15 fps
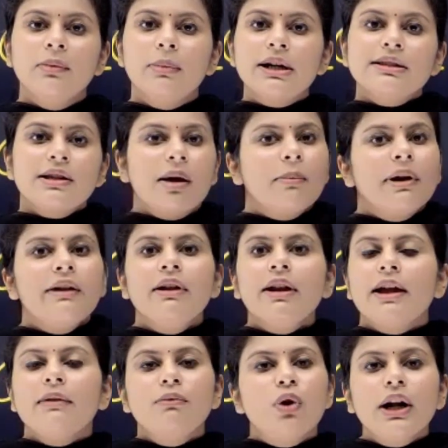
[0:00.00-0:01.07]
But someday
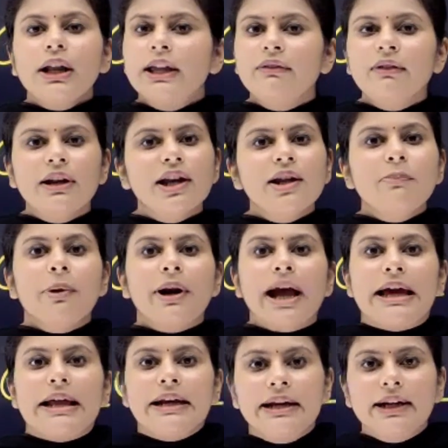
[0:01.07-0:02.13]
when I'm not given any
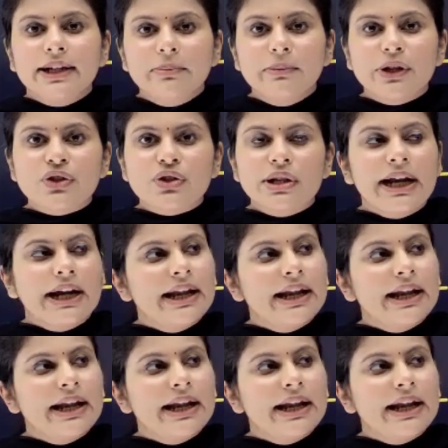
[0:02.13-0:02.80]
prior intimation